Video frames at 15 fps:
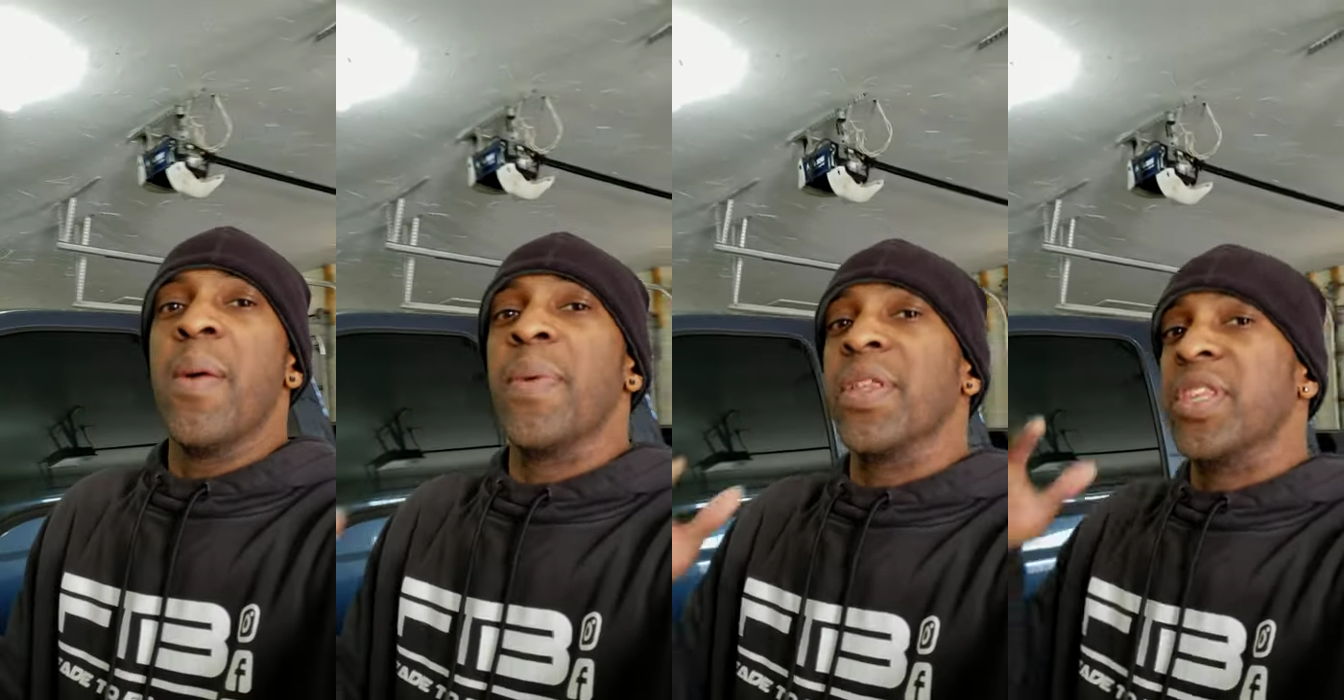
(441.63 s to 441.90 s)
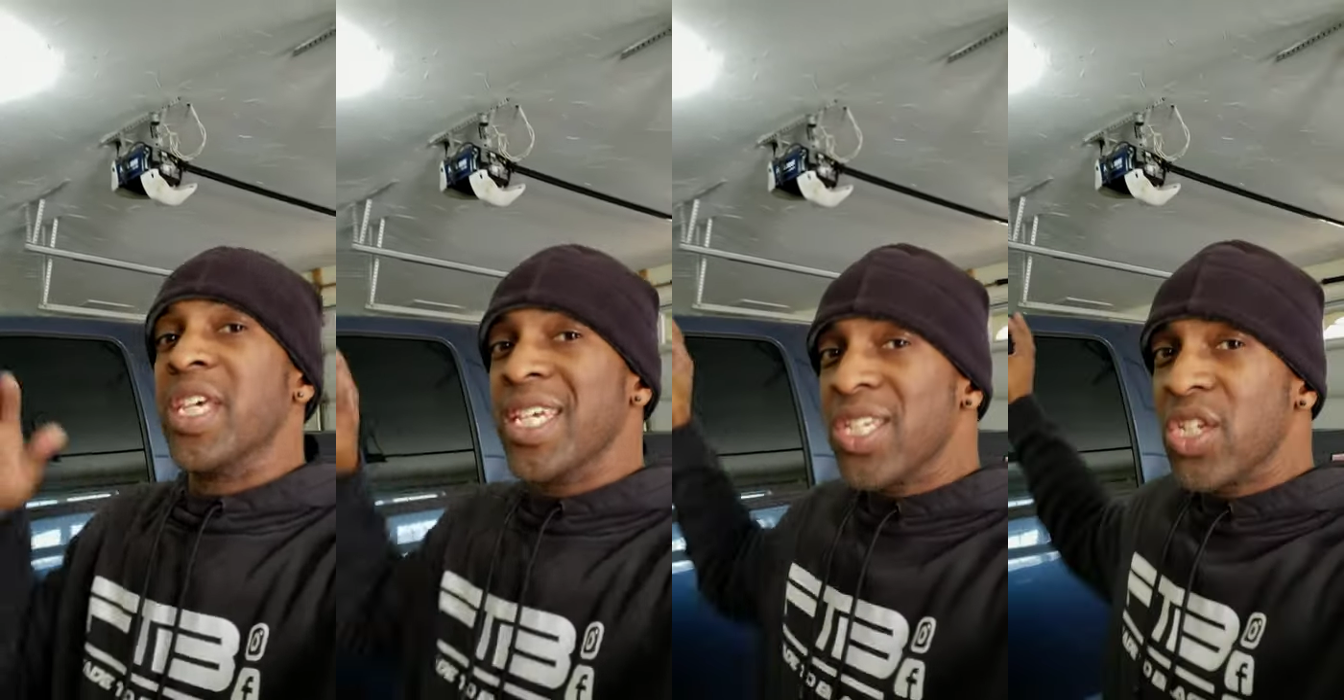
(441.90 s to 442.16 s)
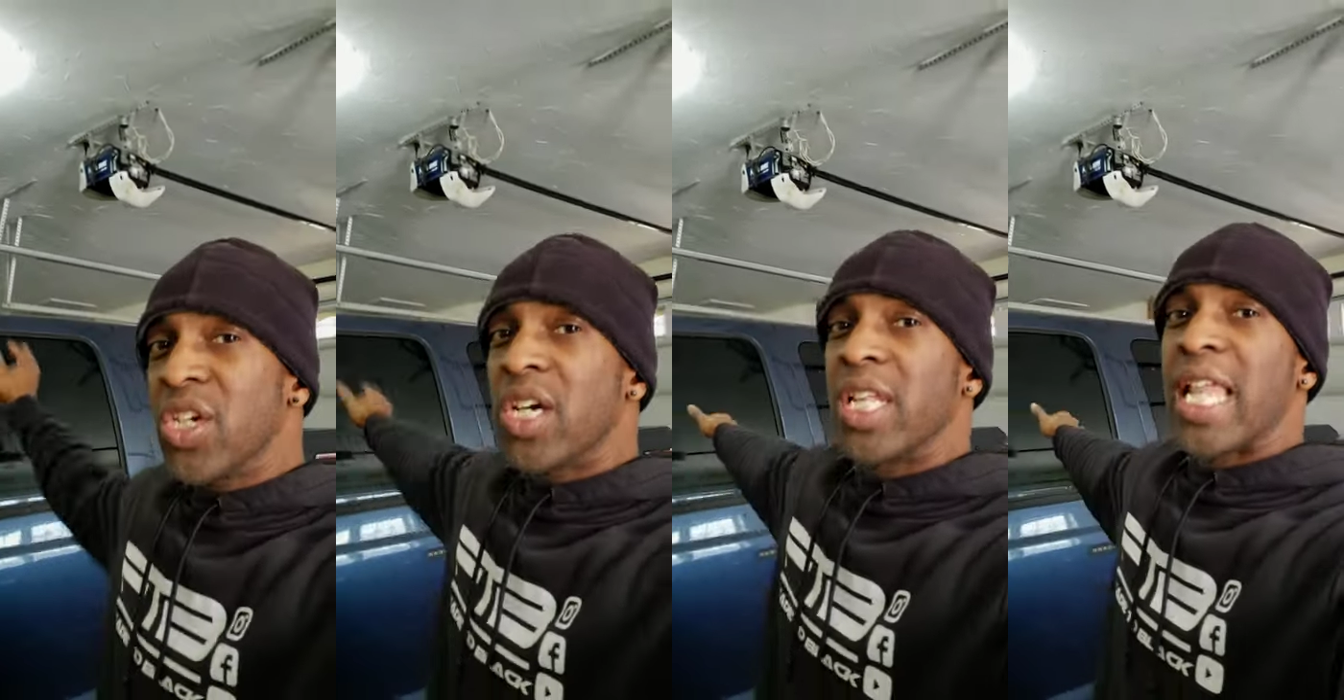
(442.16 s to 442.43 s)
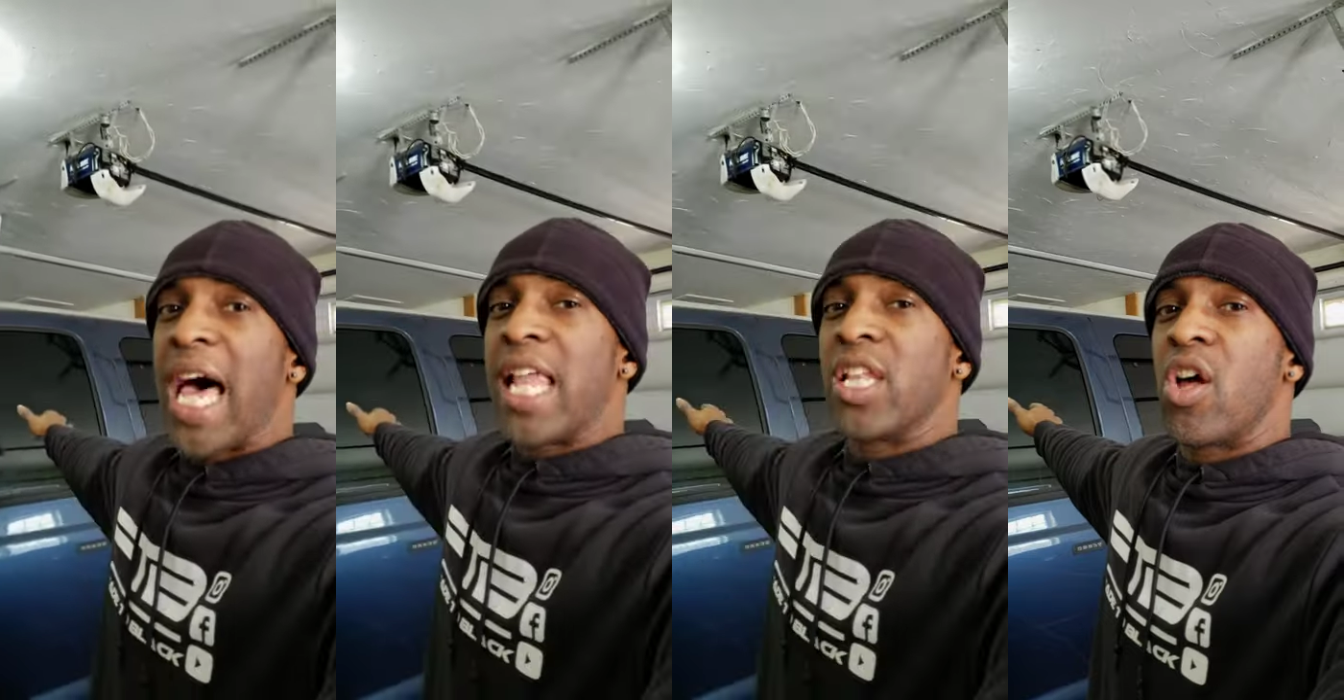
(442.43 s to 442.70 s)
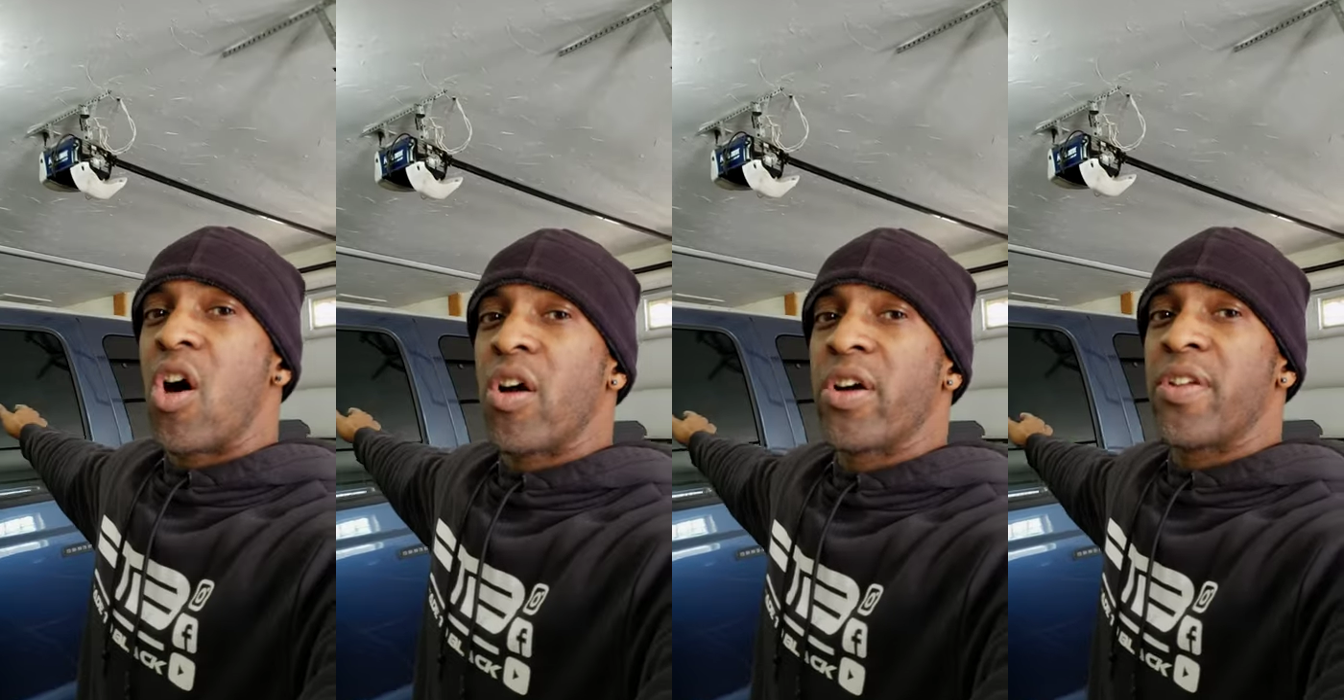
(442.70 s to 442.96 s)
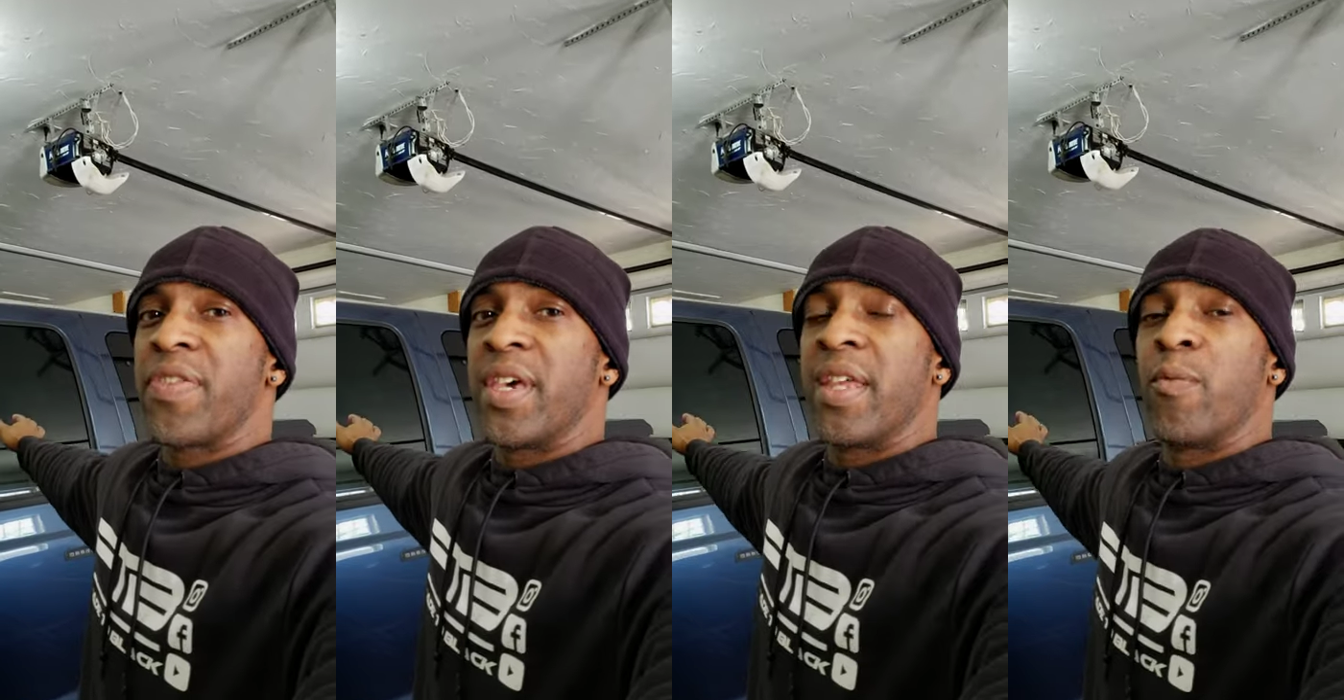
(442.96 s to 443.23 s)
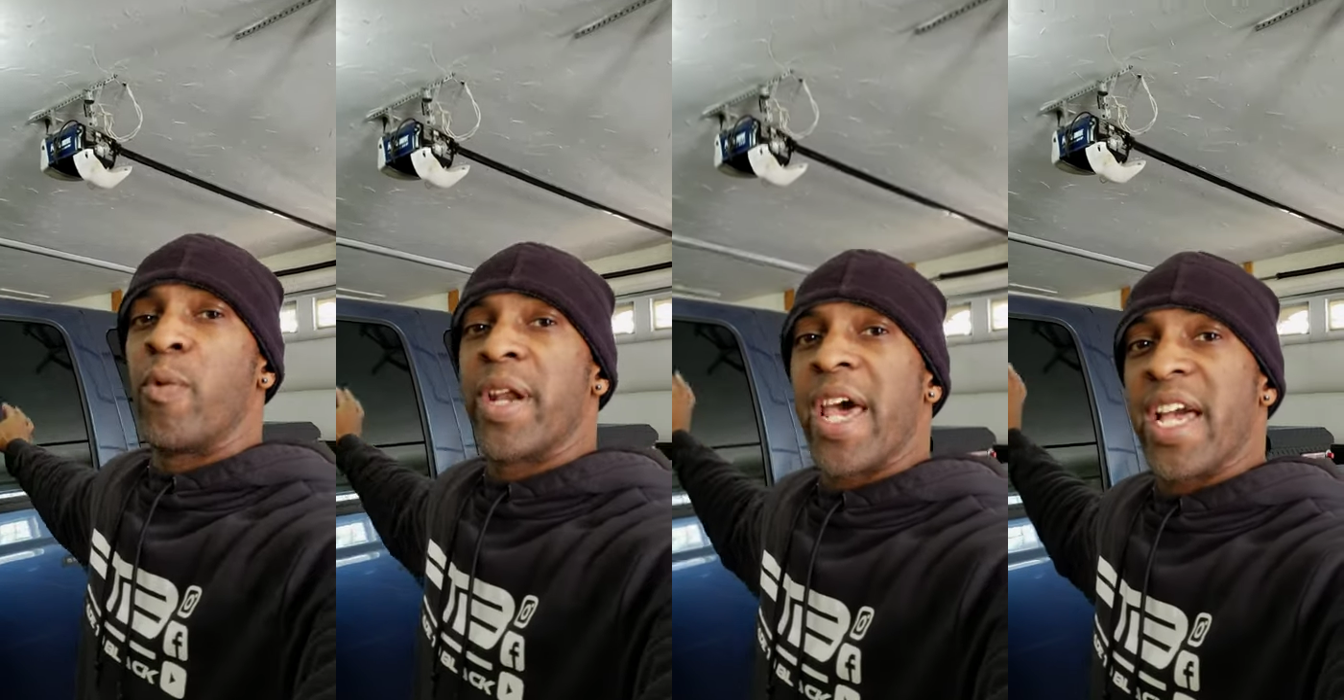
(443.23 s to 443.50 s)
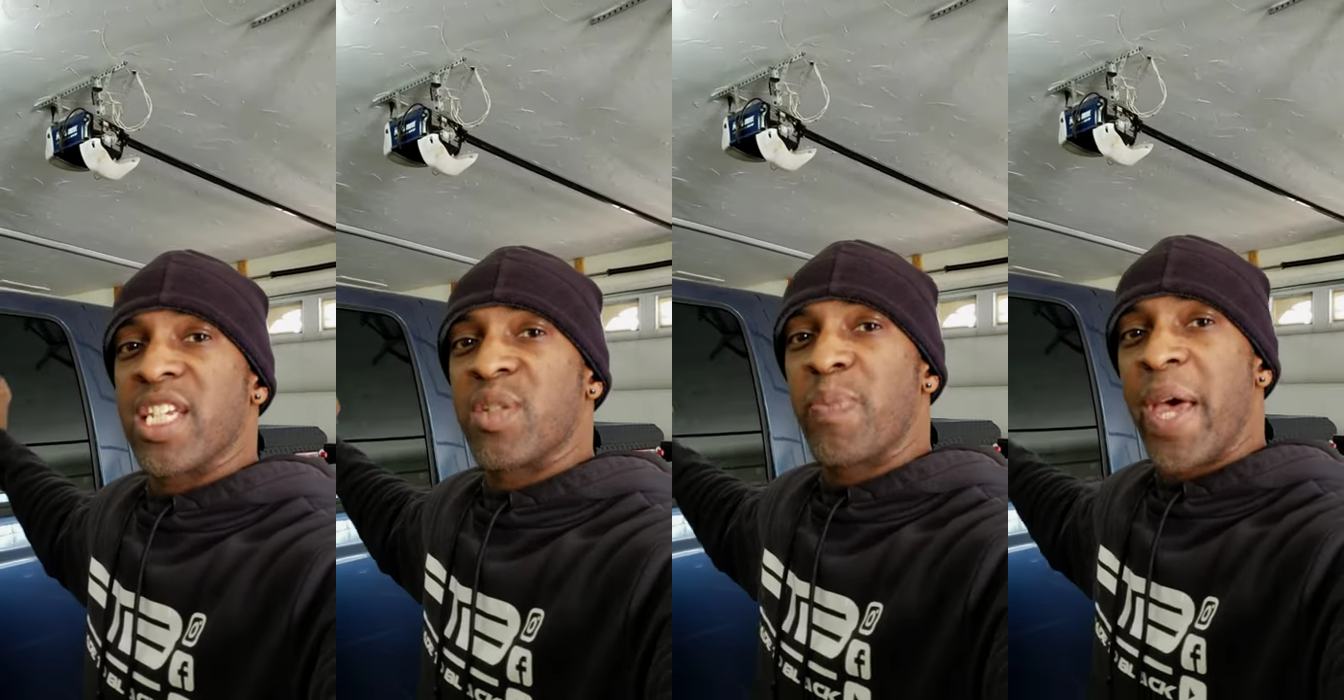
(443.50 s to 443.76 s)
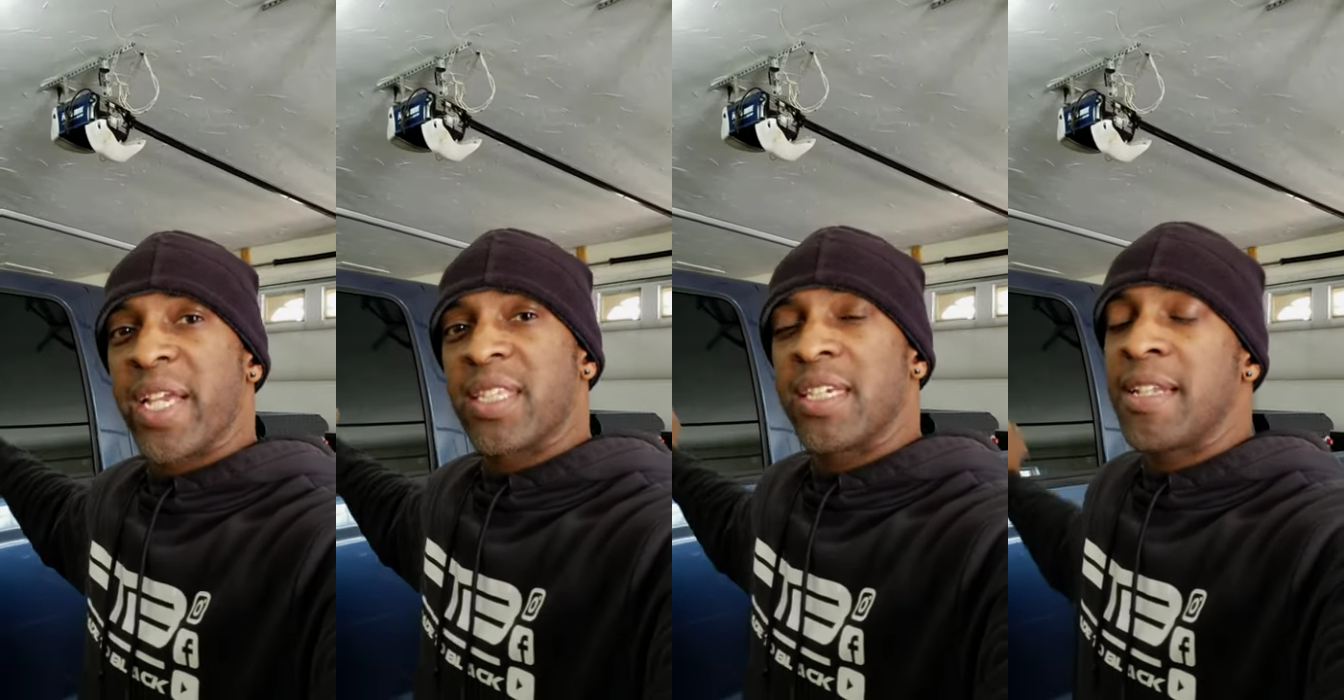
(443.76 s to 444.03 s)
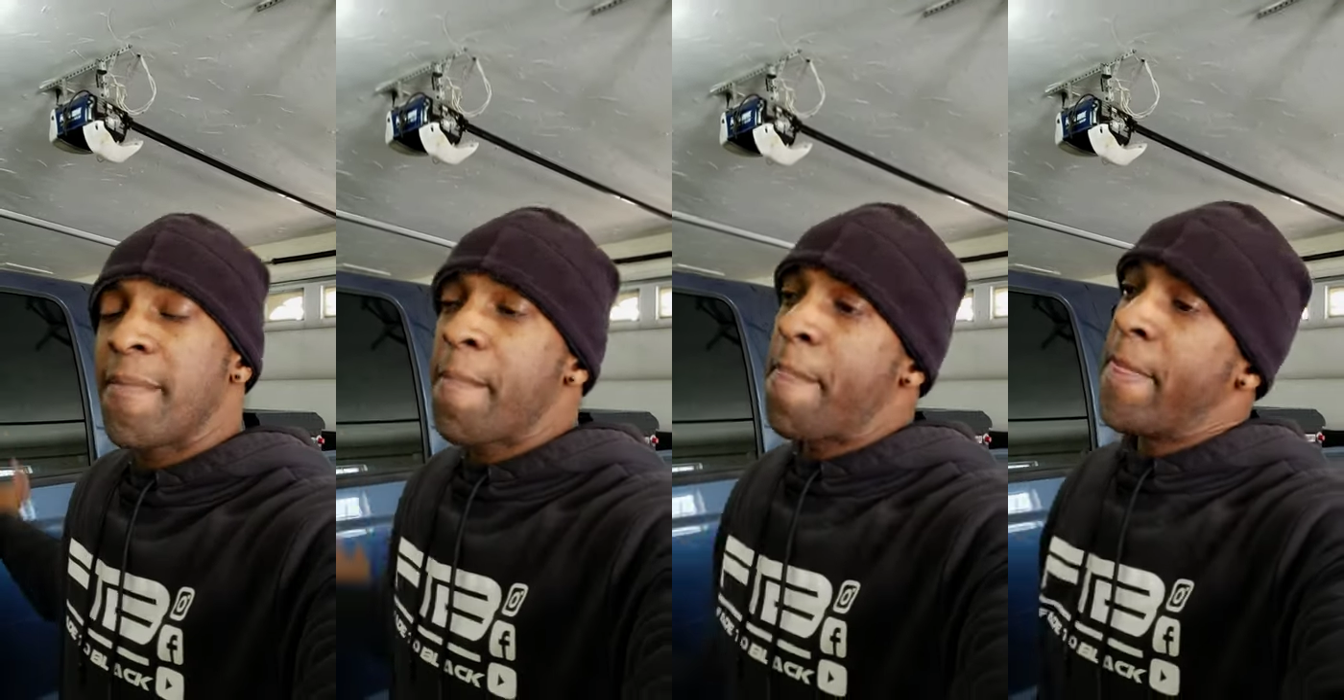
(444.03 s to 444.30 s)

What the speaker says: but this took a lot longer than what I expected.